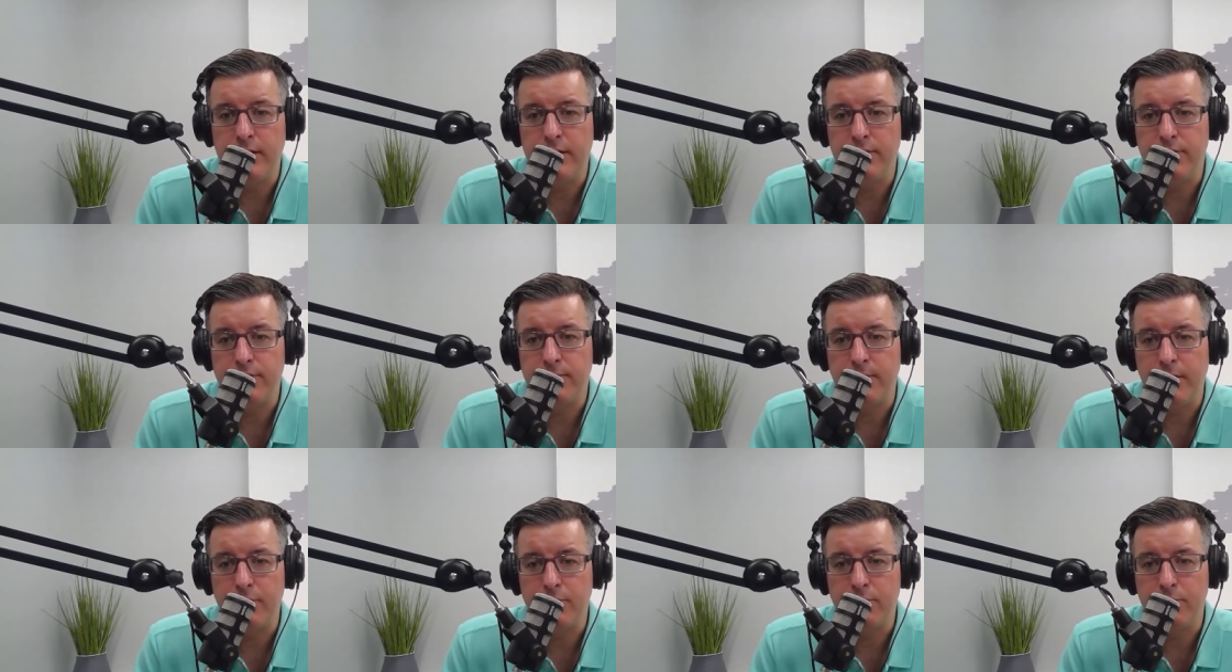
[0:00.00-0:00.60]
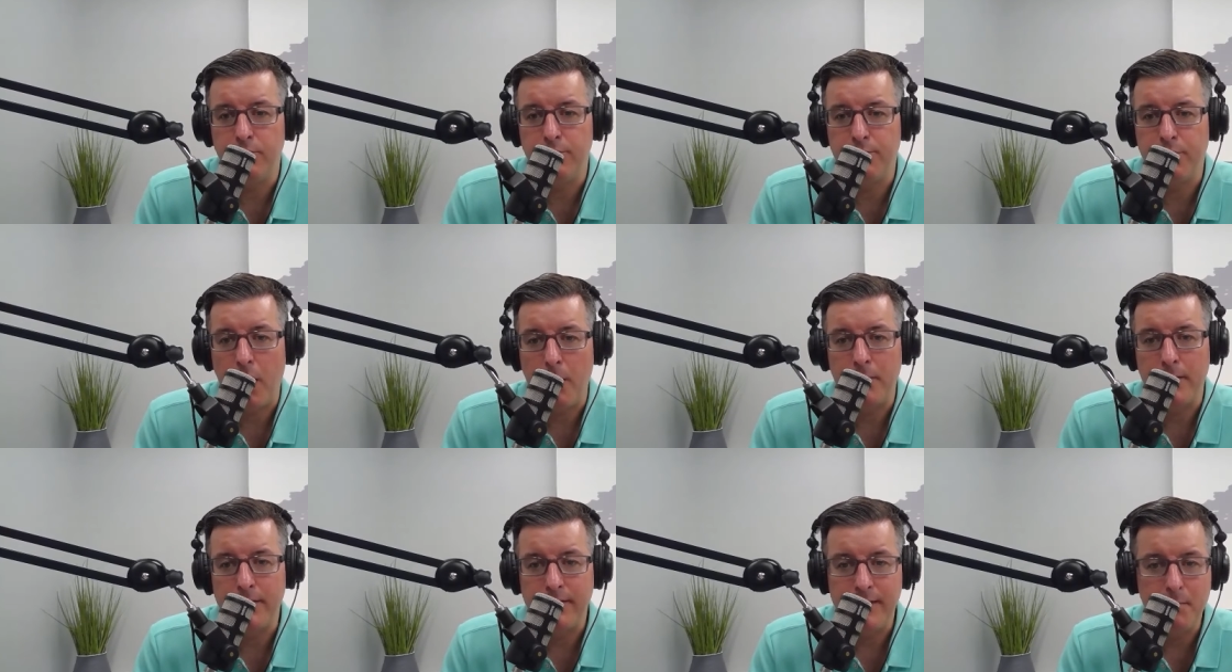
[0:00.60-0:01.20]
is, is
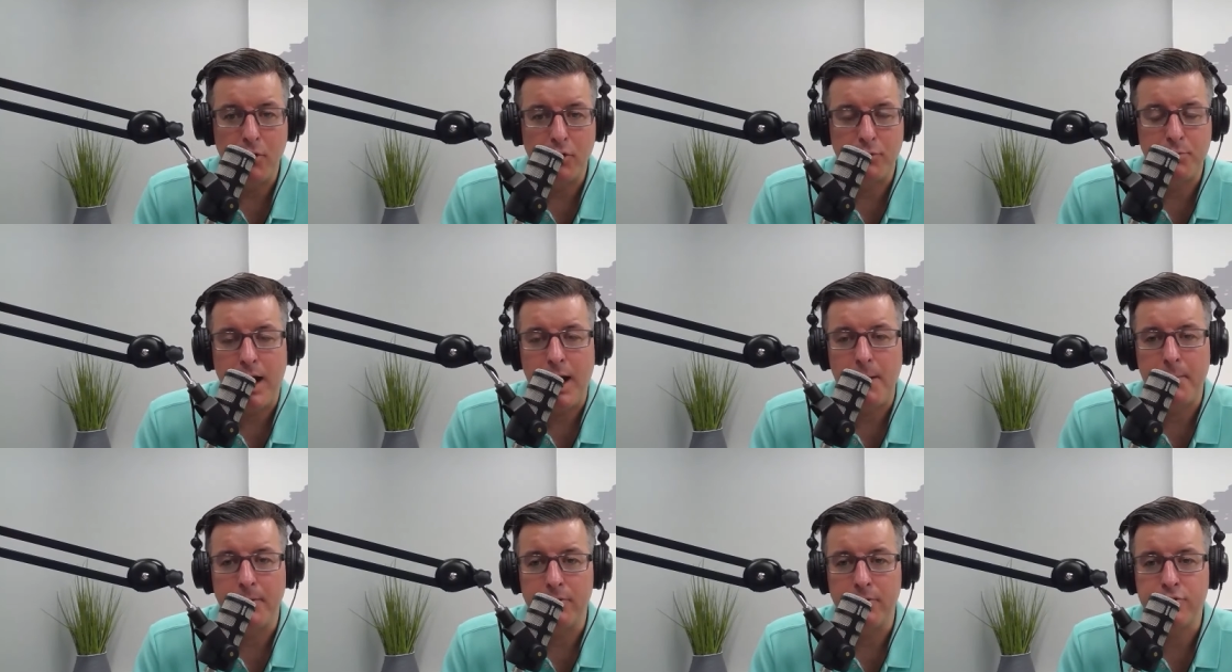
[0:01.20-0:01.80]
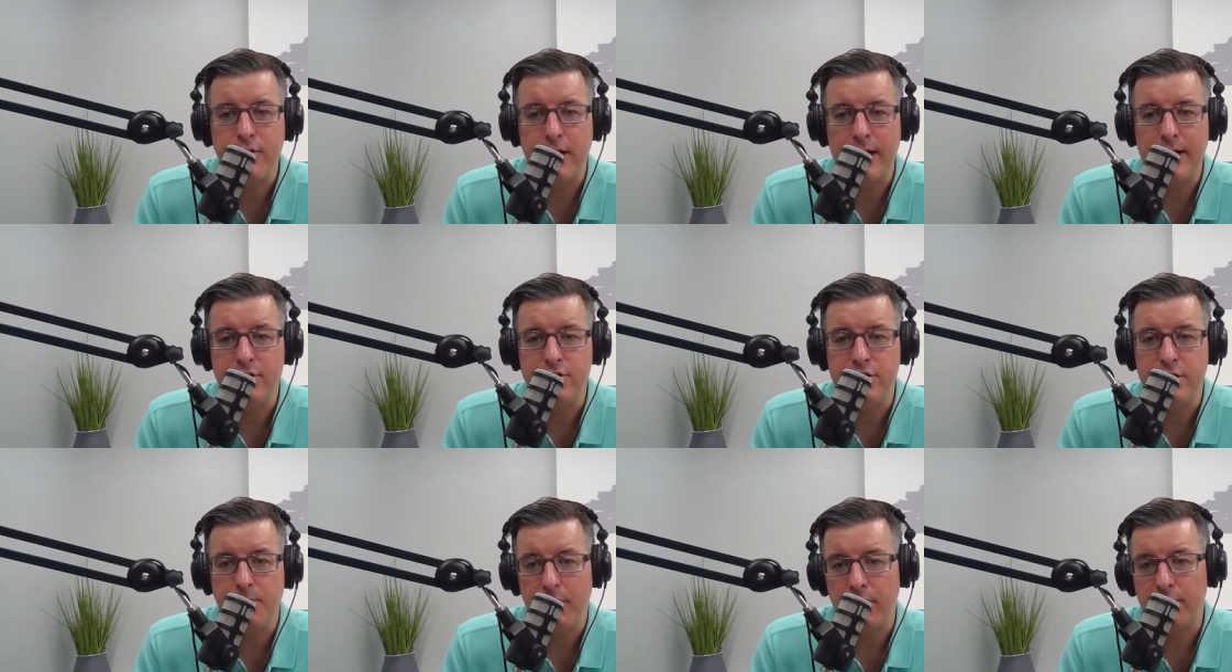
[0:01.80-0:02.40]
probably the most popular
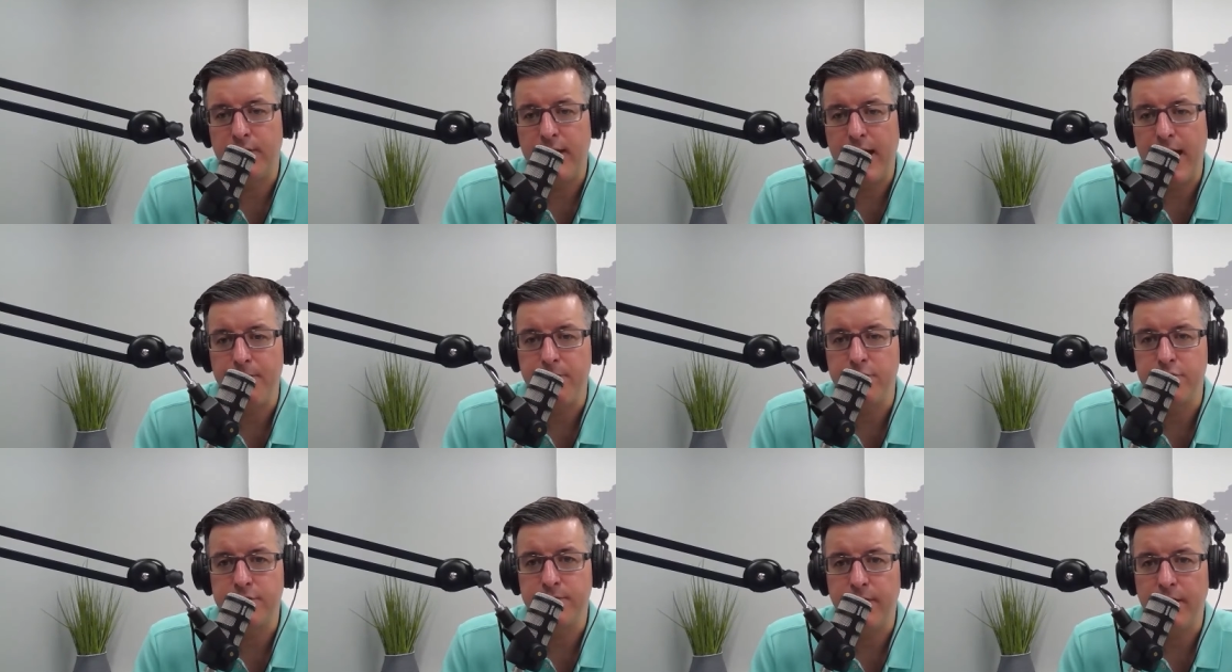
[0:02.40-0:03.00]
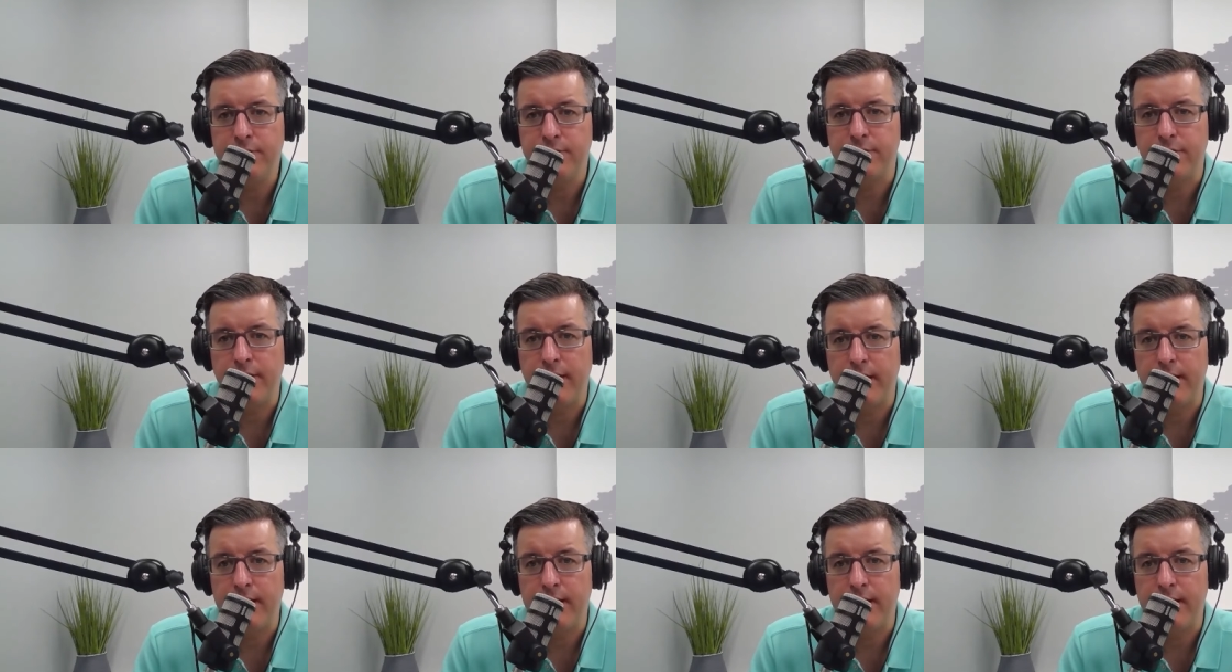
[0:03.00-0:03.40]
strategy amongst the average investor.